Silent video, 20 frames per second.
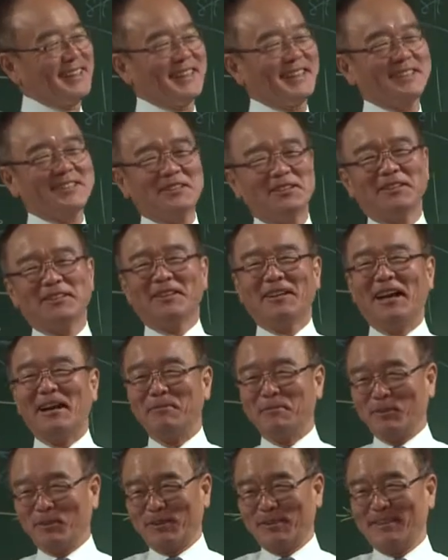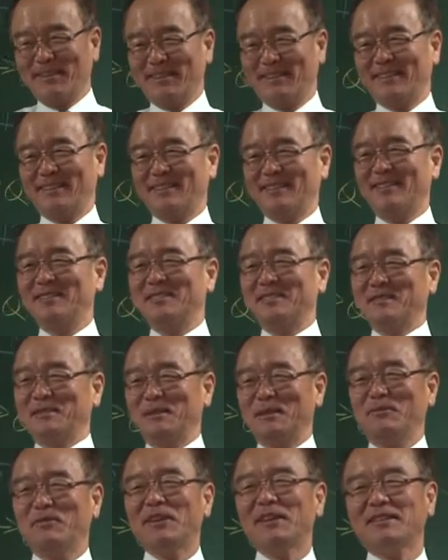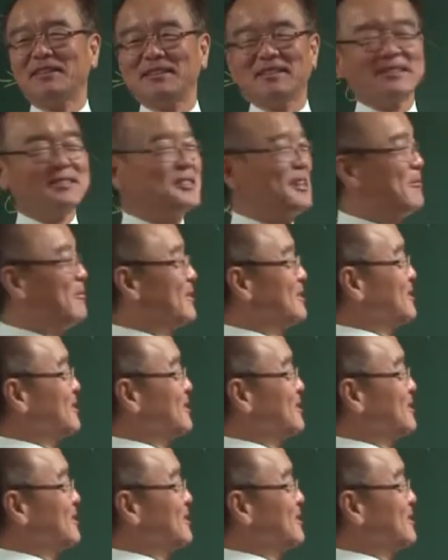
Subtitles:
Actually, upward. The effect is the same.